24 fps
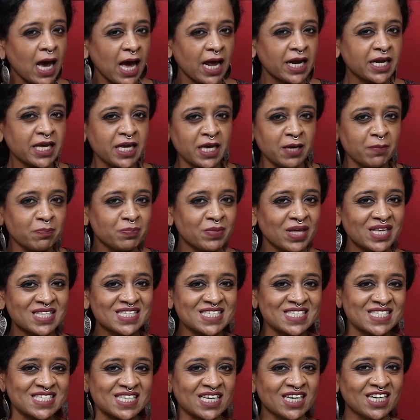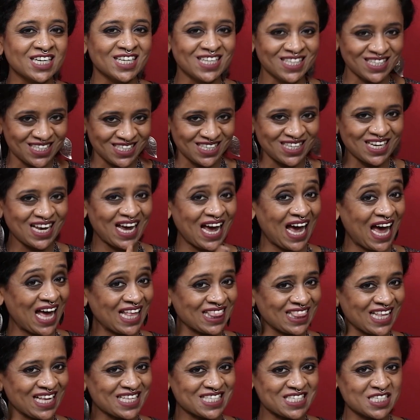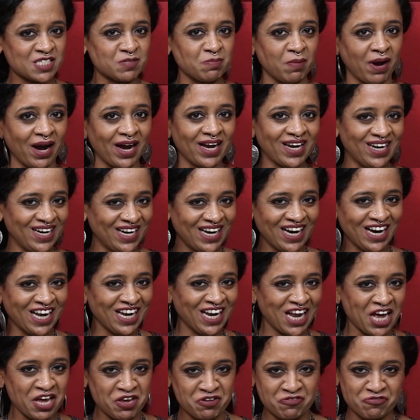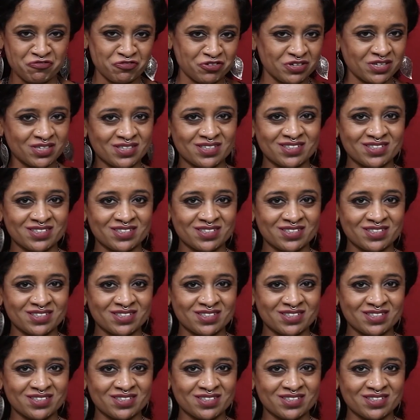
and keep that single and that smile alive.